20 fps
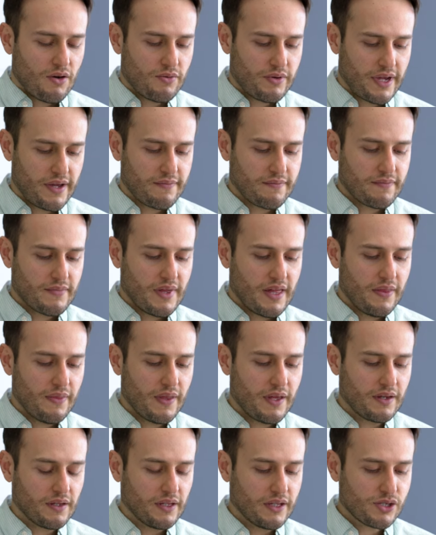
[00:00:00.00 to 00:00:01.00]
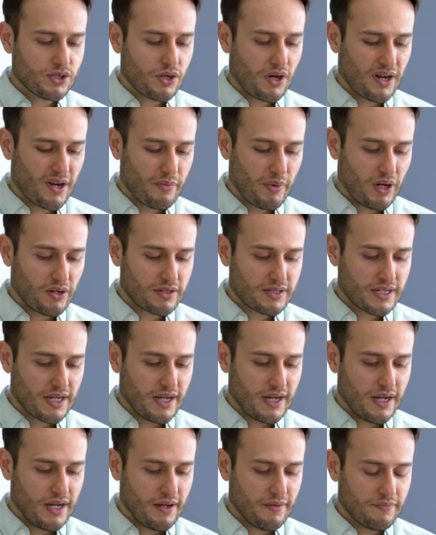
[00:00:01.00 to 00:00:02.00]
Okay, and then let's talk about
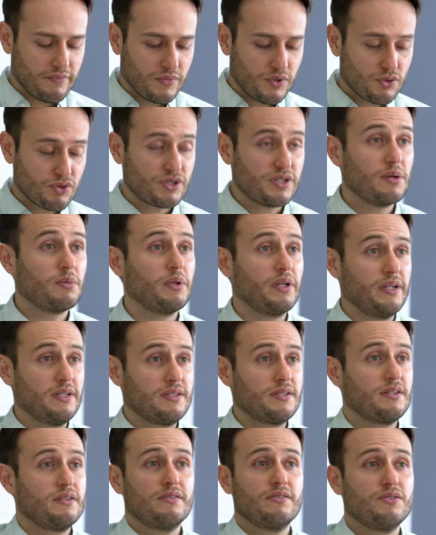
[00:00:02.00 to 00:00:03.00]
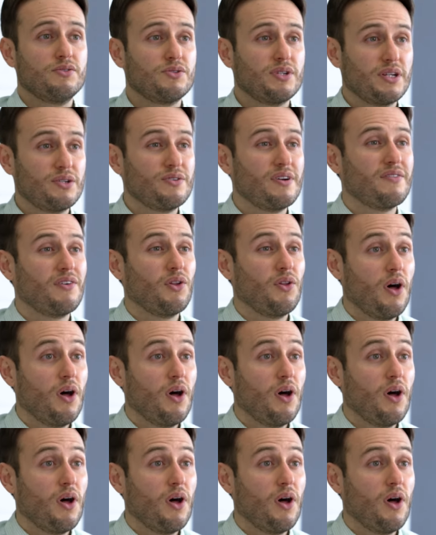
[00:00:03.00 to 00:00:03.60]
uh, your siblings. You said you have a